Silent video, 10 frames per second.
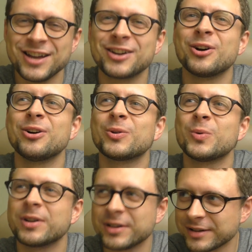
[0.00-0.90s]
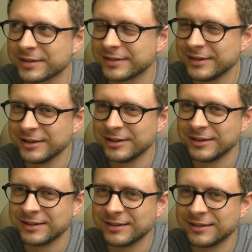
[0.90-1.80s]
Conqueror.
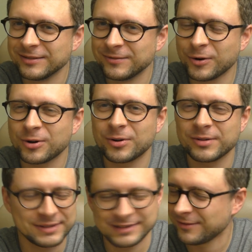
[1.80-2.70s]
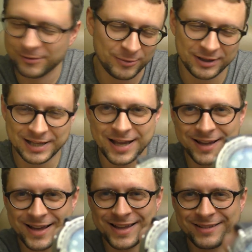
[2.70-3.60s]
For, never mind,
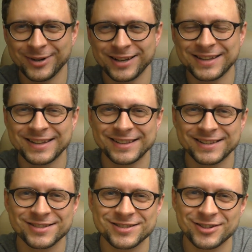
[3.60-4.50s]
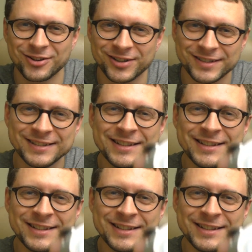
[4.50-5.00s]
my English, sorry.